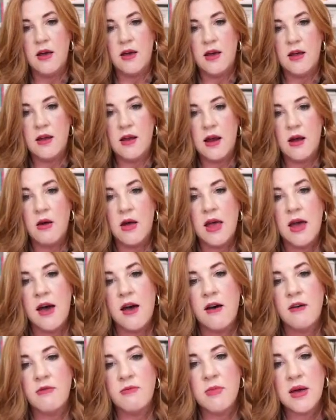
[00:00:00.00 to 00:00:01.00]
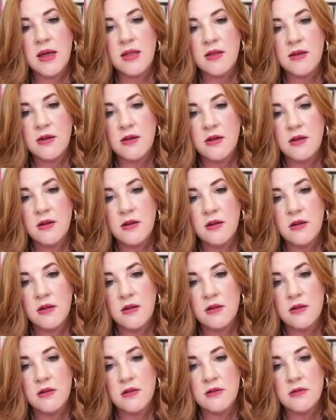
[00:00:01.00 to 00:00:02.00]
And now I have my little